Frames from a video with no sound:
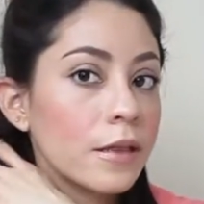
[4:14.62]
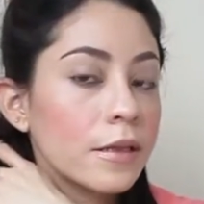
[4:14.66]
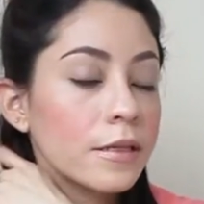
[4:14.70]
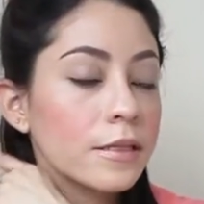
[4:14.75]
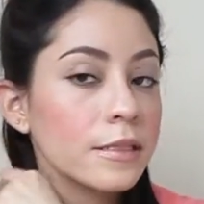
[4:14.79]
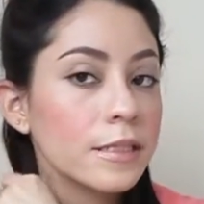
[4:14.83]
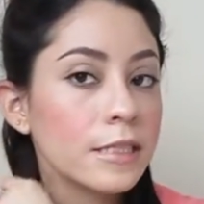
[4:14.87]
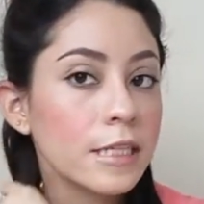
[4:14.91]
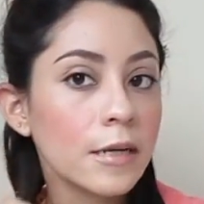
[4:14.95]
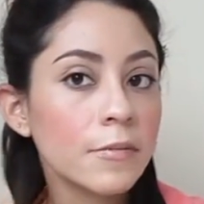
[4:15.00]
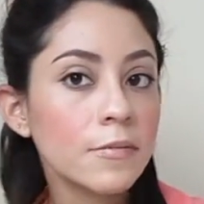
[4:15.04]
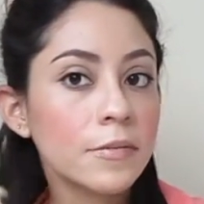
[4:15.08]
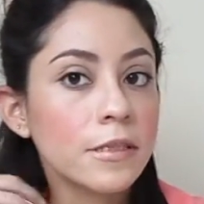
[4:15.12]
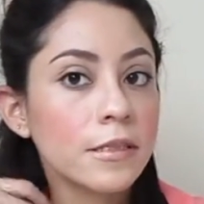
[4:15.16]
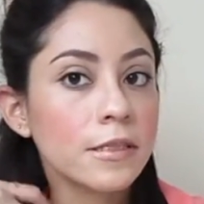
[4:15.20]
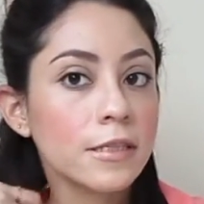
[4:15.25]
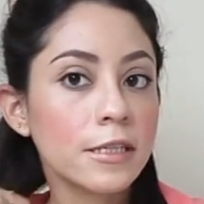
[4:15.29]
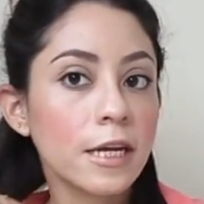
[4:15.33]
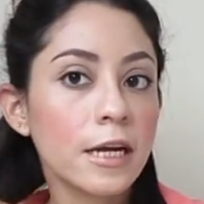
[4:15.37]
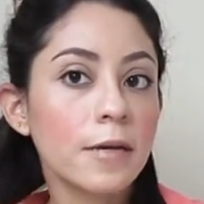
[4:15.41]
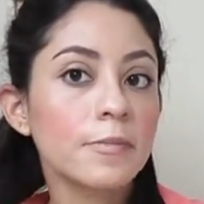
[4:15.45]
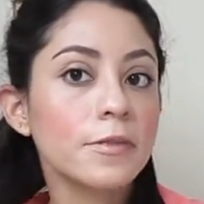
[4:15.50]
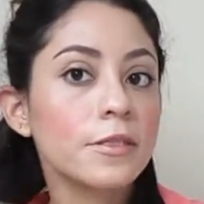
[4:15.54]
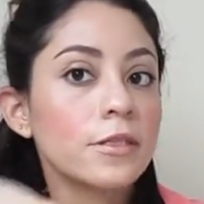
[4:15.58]
the same
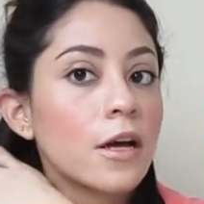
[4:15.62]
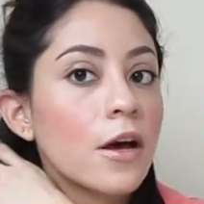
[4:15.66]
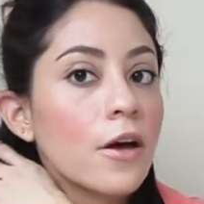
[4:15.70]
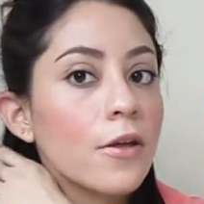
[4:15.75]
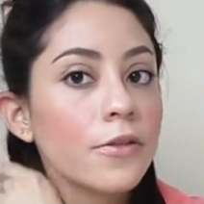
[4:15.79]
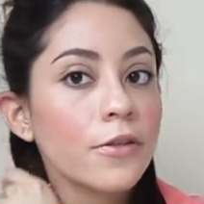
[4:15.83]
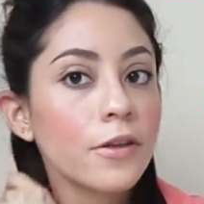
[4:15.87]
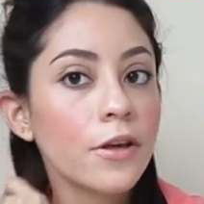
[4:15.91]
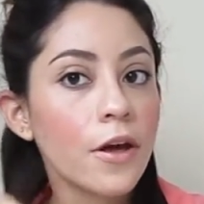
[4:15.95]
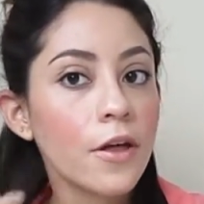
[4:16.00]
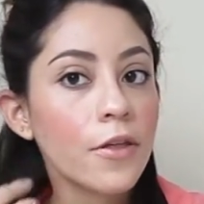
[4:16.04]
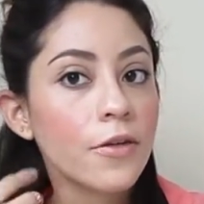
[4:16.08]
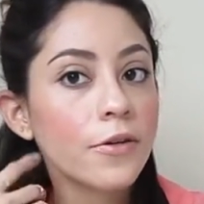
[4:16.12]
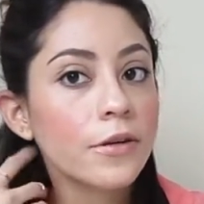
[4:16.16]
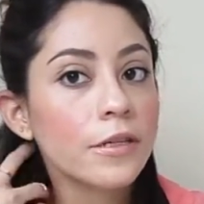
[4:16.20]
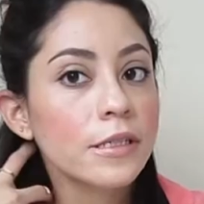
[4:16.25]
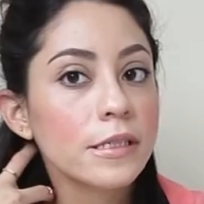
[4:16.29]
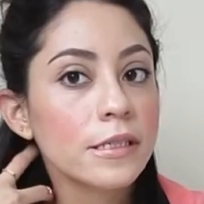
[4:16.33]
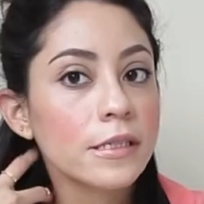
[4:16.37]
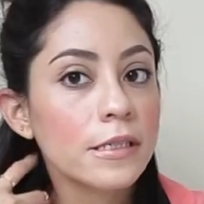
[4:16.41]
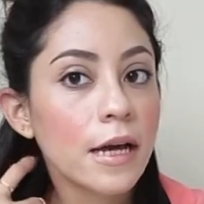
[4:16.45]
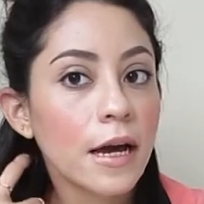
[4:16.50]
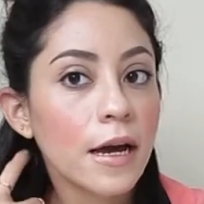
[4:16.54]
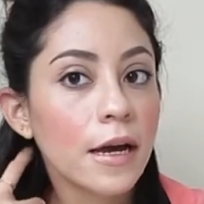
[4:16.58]
steps on the other
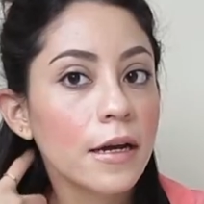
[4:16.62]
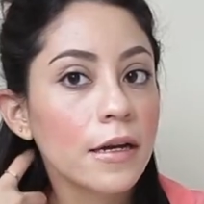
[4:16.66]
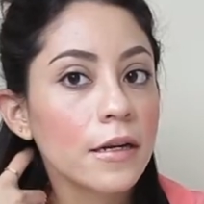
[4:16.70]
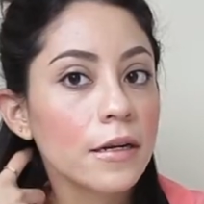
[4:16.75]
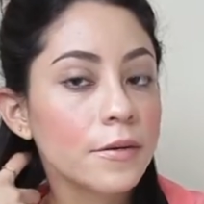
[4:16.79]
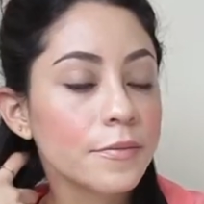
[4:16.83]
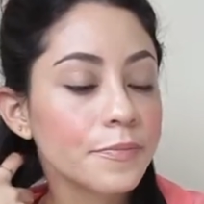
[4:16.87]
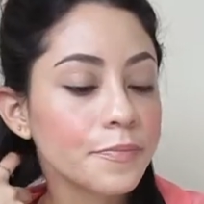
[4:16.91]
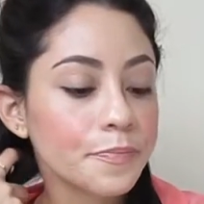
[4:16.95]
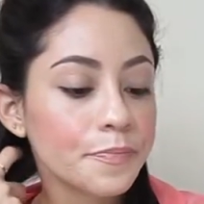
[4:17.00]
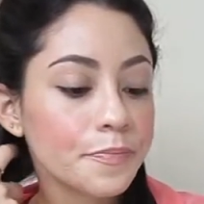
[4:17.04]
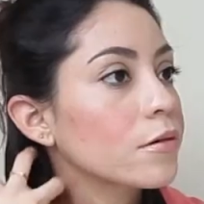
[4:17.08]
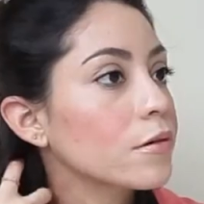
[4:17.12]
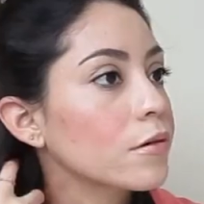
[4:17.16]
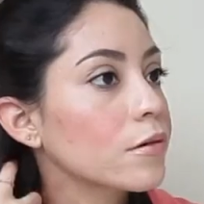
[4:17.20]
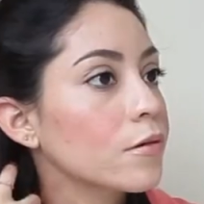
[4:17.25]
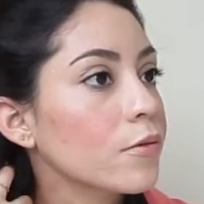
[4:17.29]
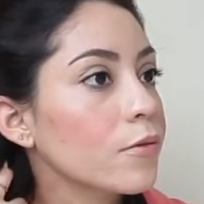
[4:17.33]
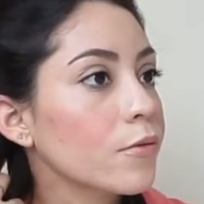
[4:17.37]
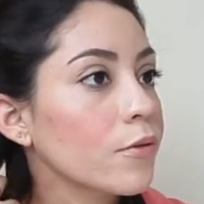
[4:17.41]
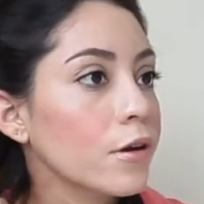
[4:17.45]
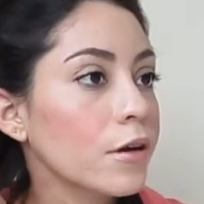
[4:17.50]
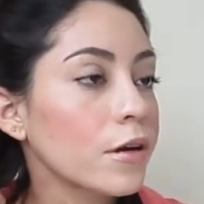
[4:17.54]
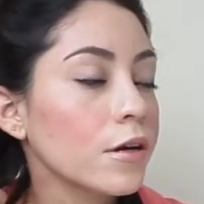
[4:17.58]
side.
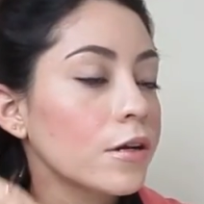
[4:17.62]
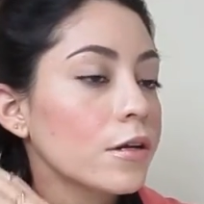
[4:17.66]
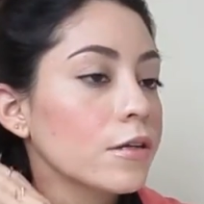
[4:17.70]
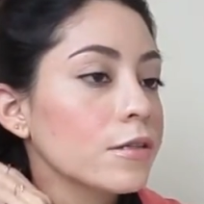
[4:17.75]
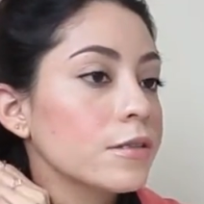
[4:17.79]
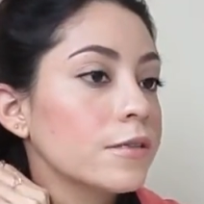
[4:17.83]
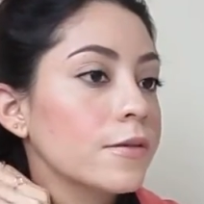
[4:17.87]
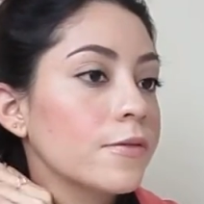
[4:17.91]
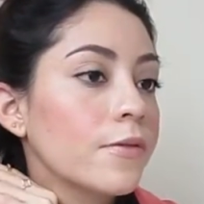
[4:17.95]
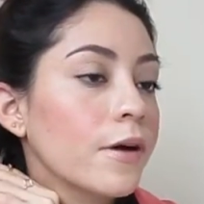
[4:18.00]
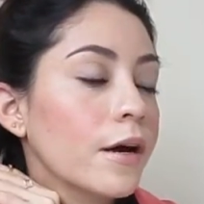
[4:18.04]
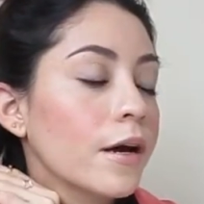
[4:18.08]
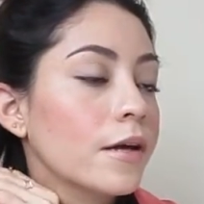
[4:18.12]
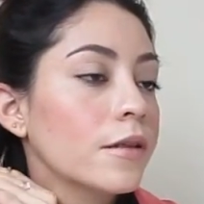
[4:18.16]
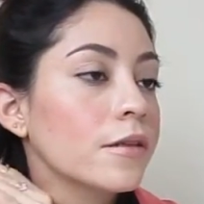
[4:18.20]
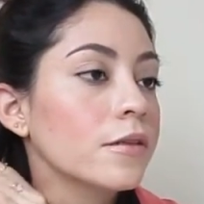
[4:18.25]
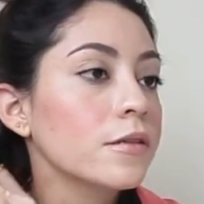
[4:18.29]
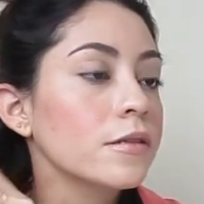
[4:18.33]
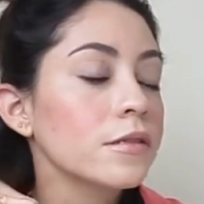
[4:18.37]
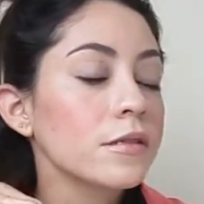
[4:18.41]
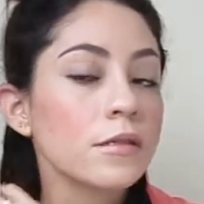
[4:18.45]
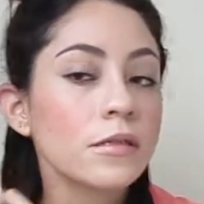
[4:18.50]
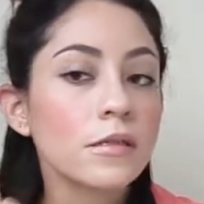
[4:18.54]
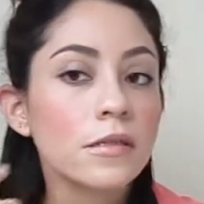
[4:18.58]
We're going to divide
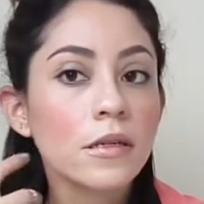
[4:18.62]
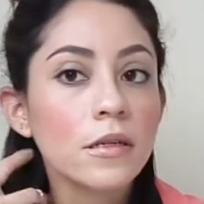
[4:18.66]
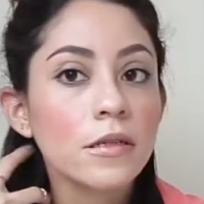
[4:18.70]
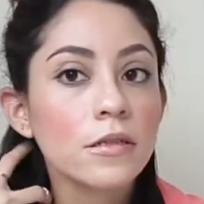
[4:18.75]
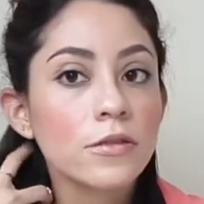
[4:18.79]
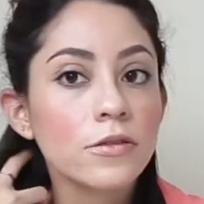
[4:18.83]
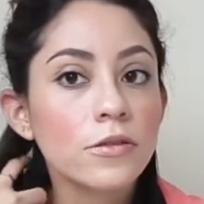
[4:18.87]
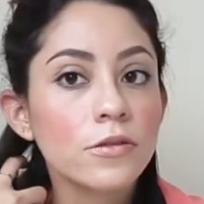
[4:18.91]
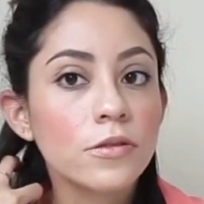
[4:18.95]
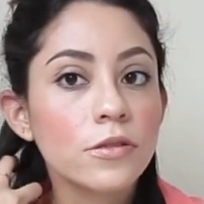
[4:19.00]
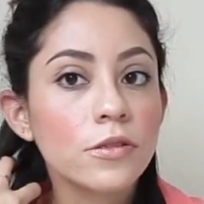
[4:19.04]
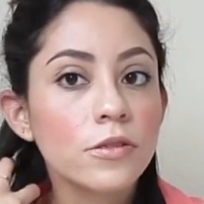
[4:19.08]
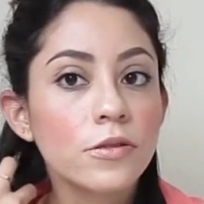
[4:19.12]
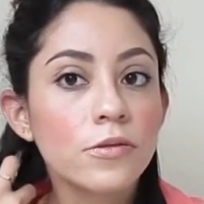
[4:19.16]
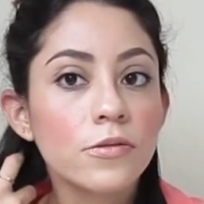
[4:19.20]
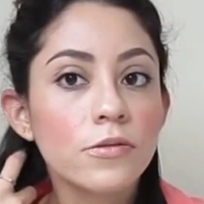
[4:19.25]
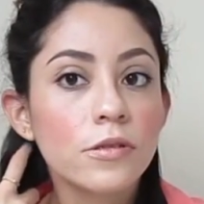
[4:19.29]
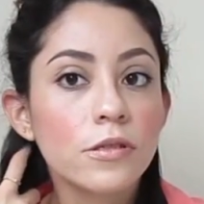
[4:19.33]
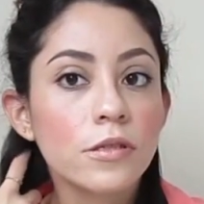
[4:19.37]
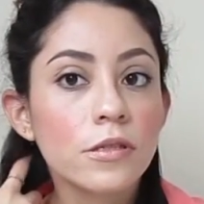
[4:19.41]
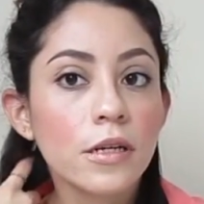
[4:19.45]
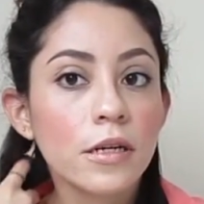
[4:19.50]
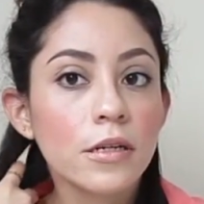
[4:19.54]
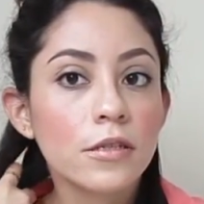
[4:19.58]
this into two
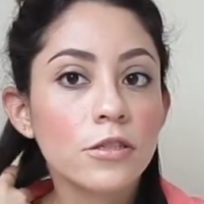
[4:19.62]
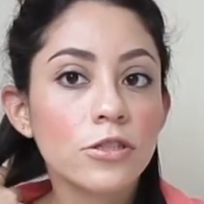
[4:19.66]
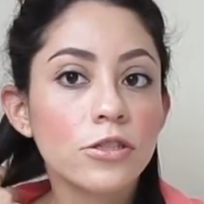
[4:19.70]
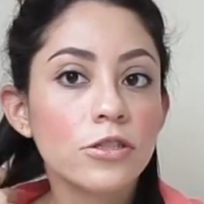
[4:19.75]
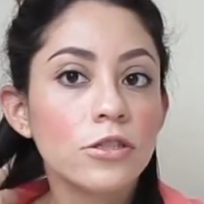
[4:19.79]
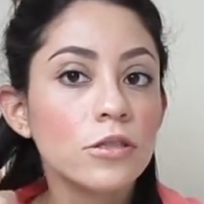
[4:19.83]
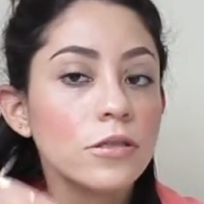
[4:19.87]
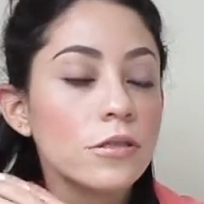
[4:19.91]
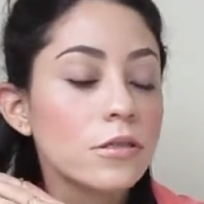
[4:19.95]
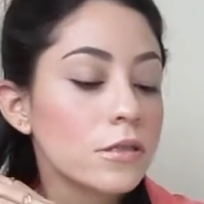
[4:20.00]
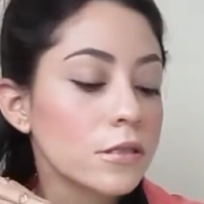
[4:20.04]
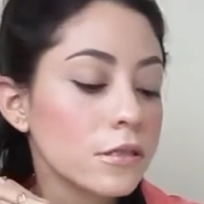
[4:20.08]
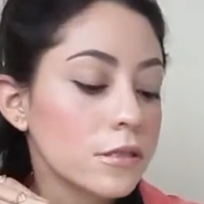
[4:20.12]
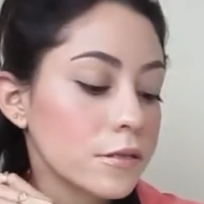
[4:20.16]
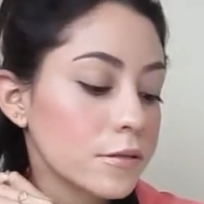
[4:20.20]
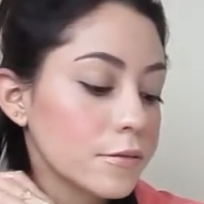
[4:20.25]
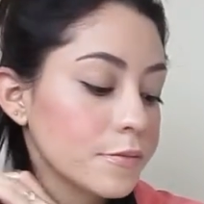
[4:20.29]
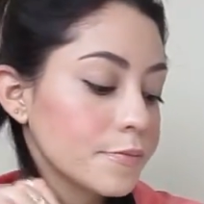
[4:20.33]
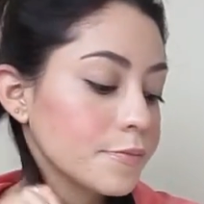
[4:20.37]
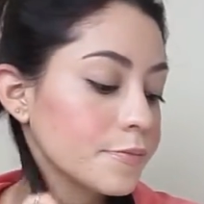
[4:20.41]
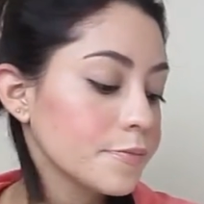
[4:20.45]
sections.